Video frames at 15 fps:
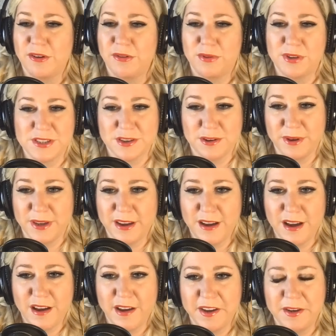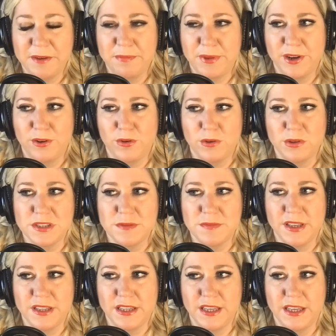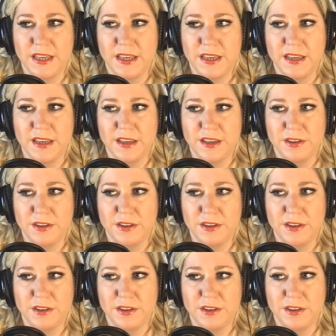What's going on? But ultimately,